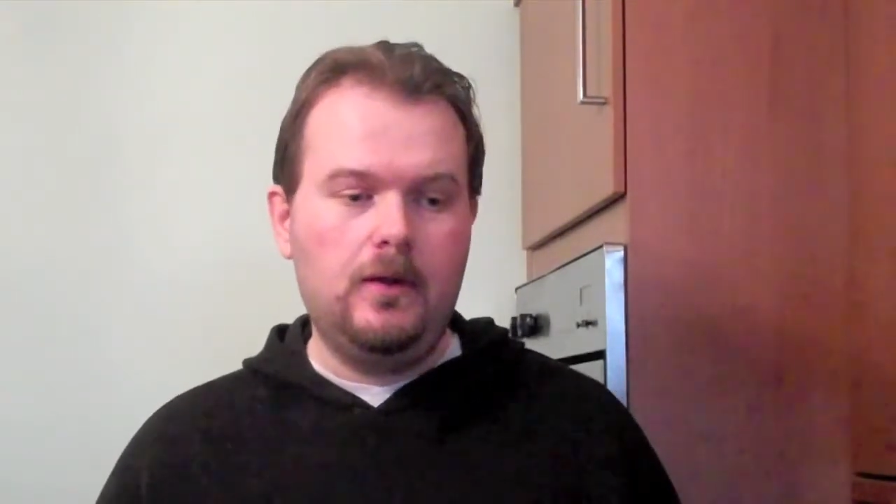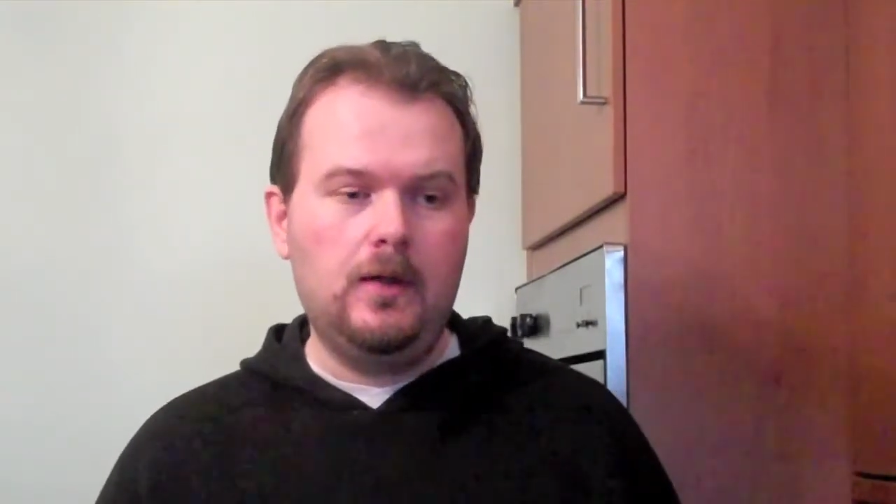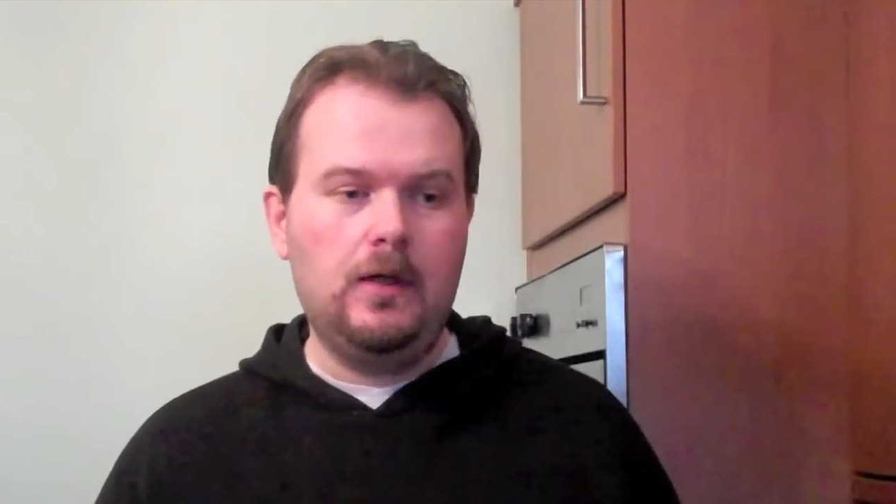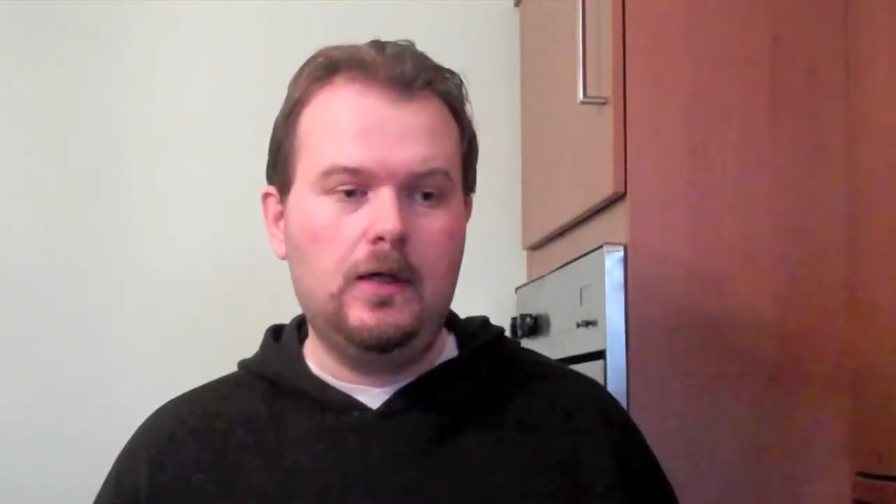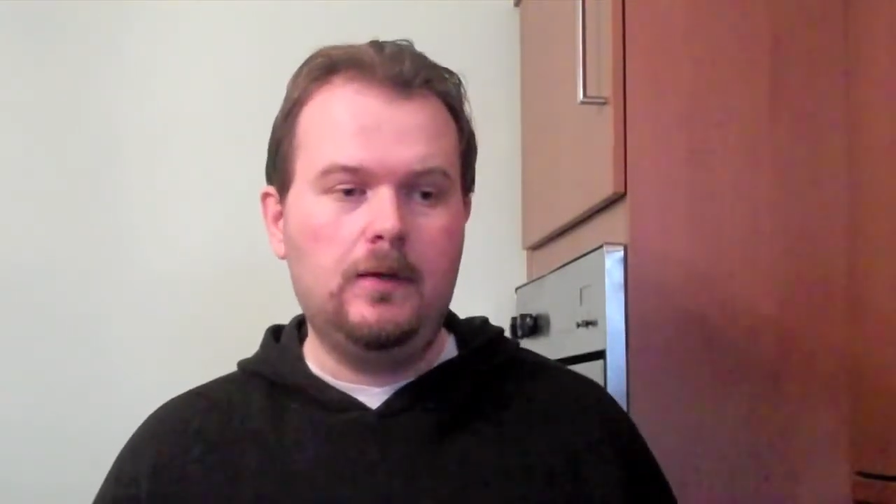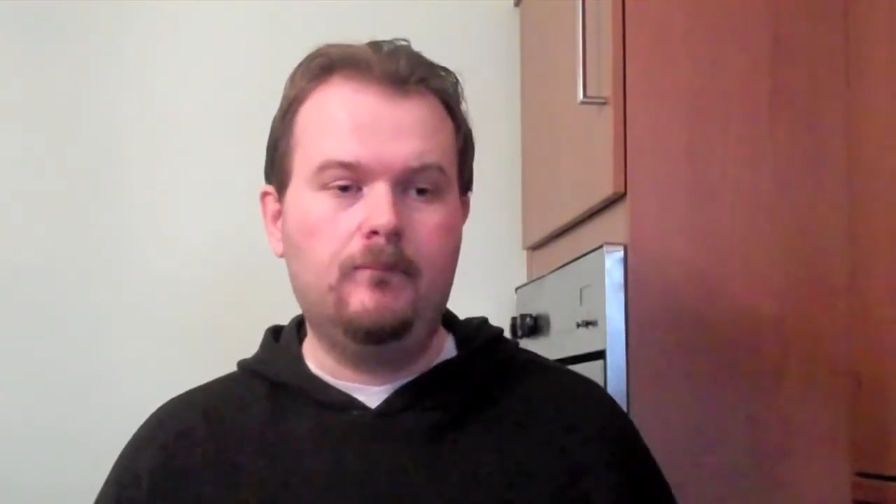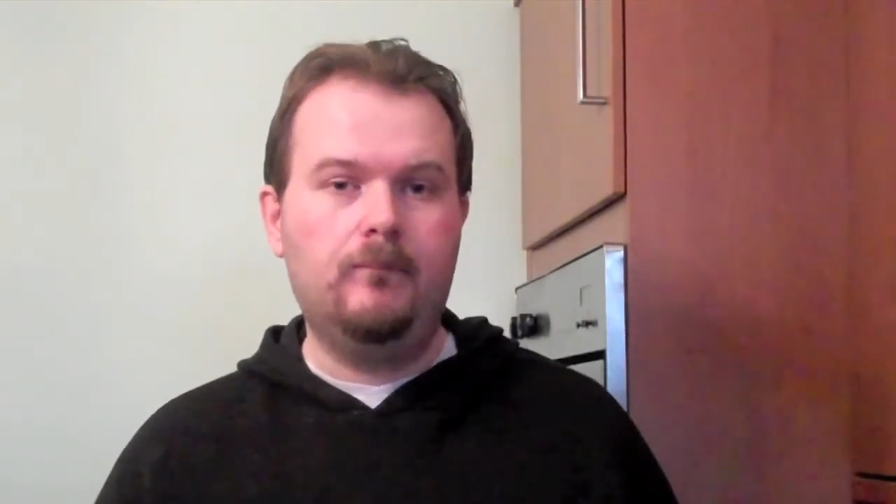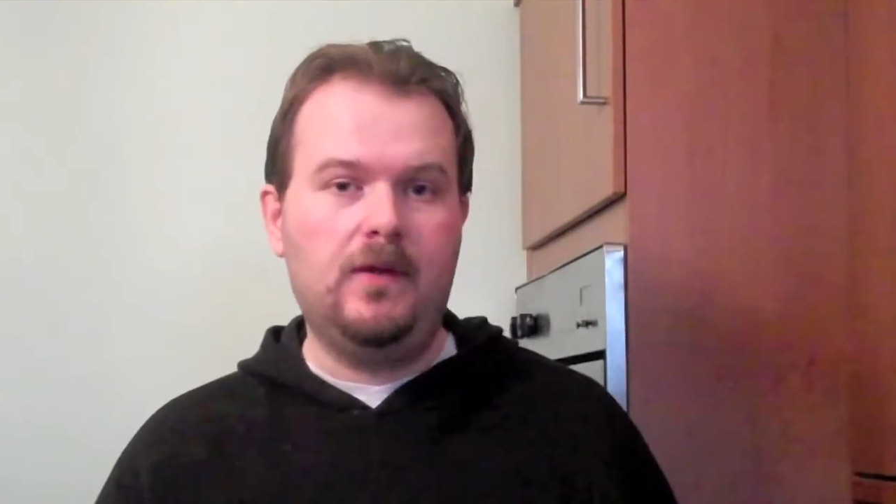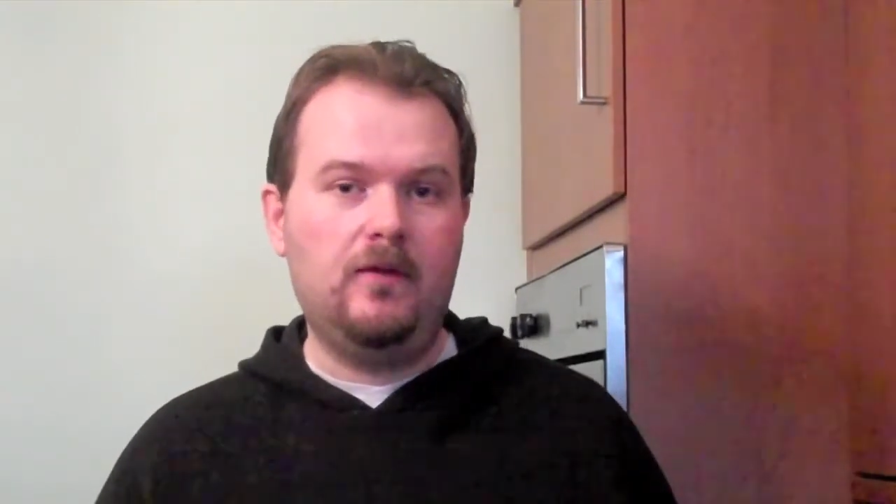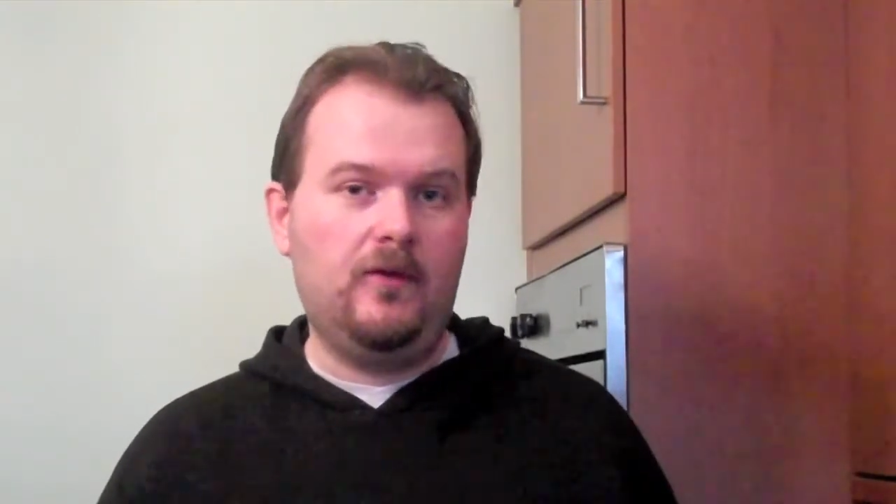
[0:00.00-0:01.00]

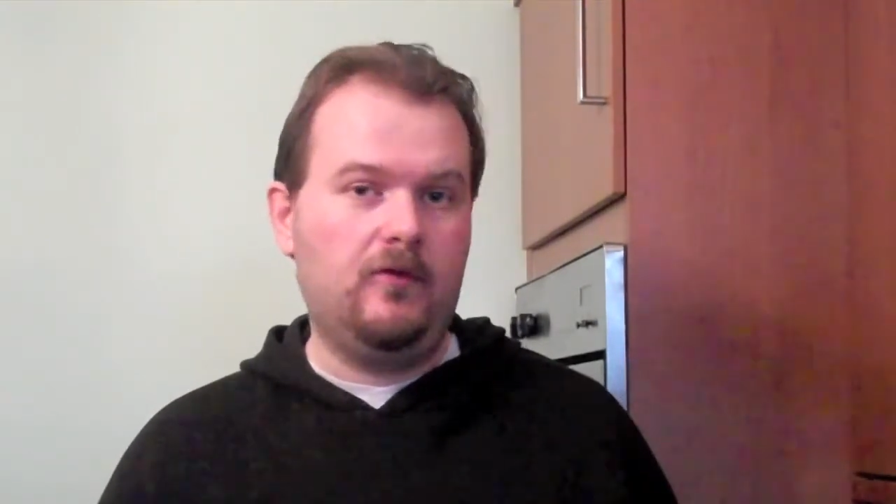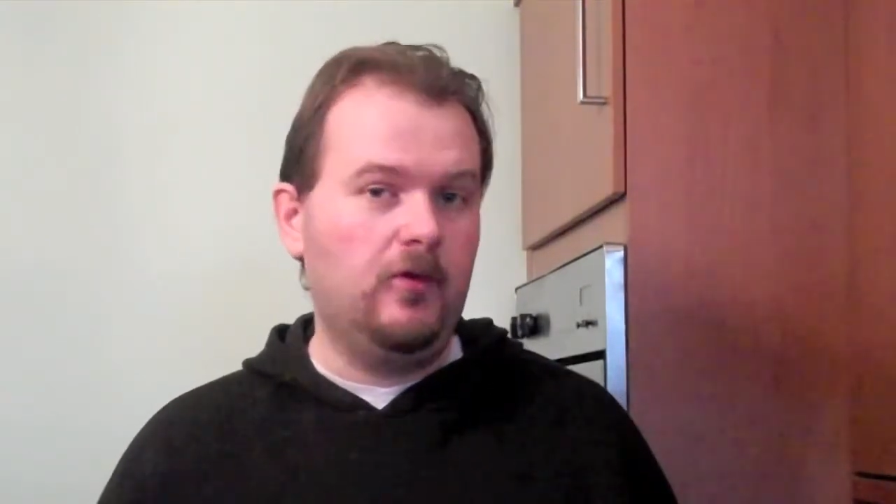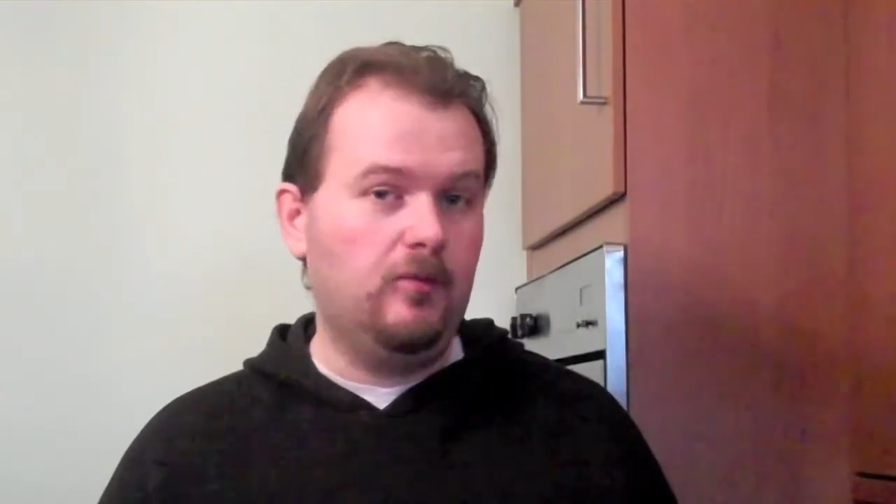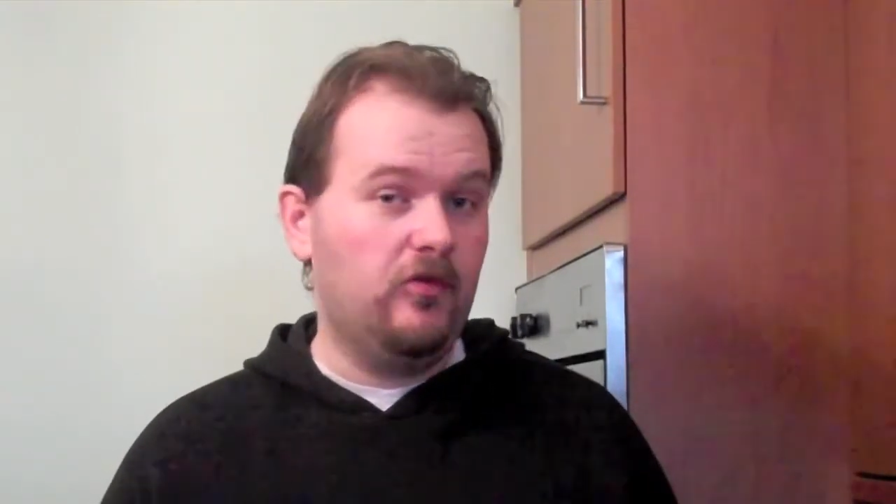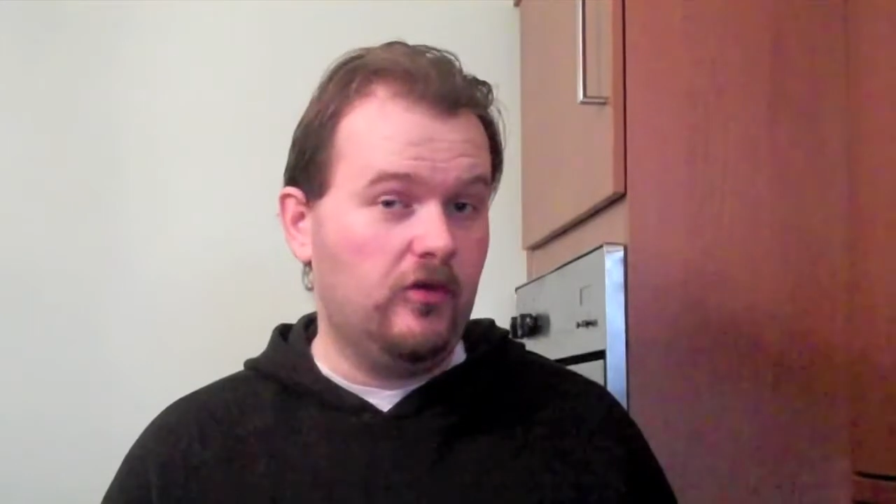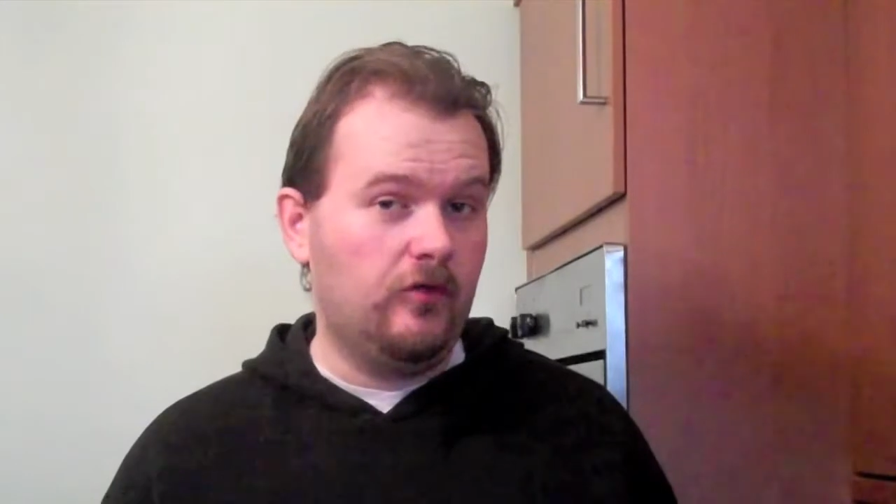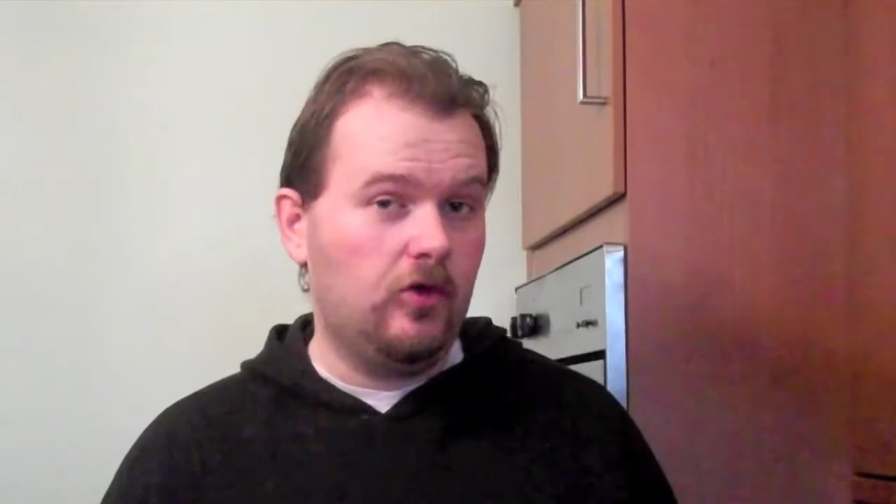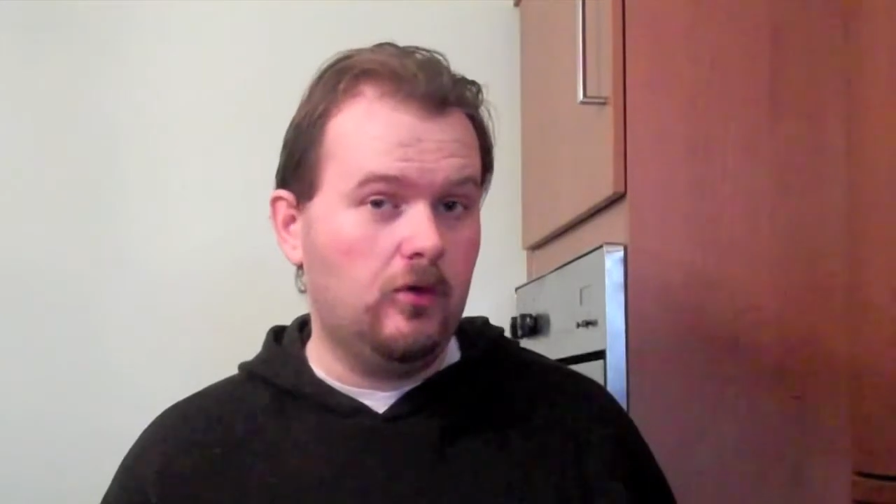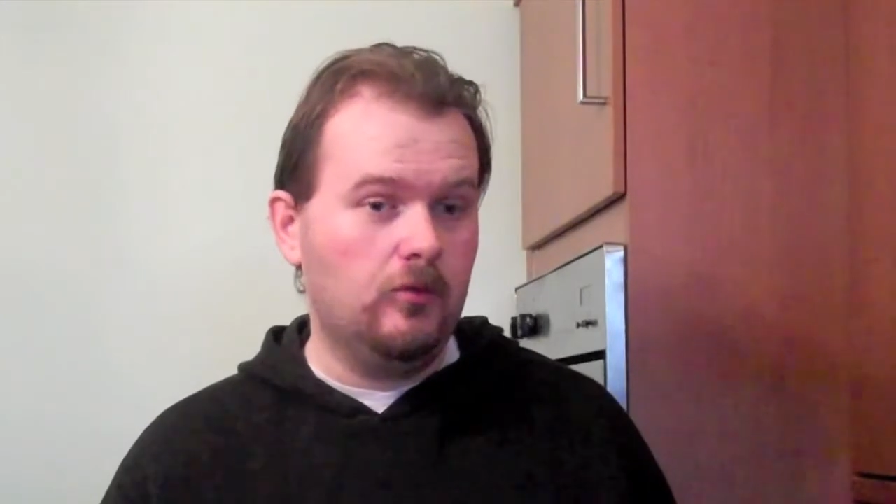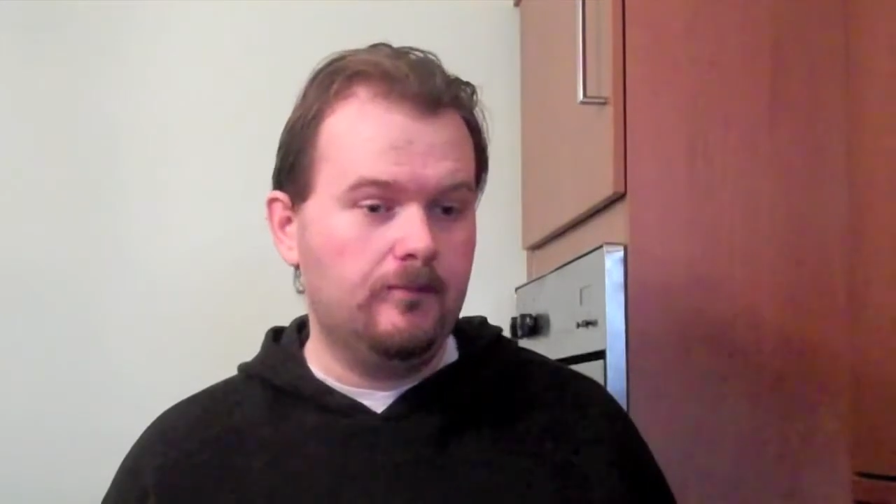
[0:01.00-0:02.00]
because they're supposed to be served
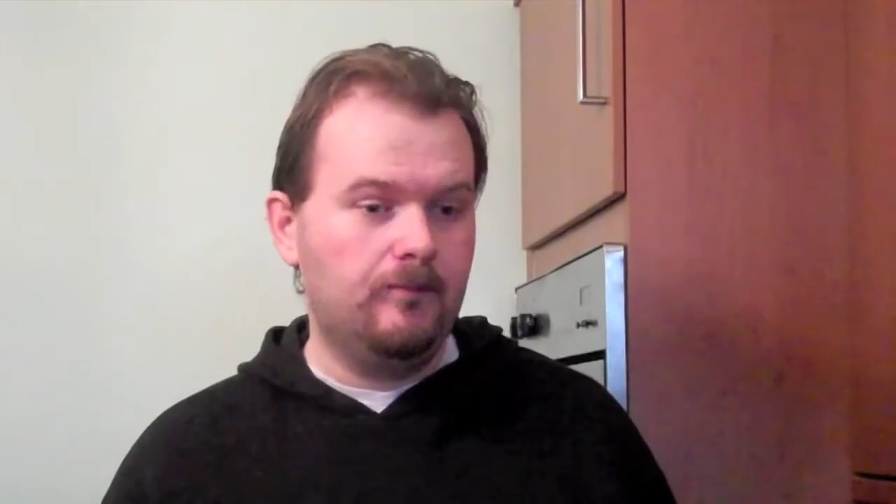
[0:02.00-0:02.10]
cold.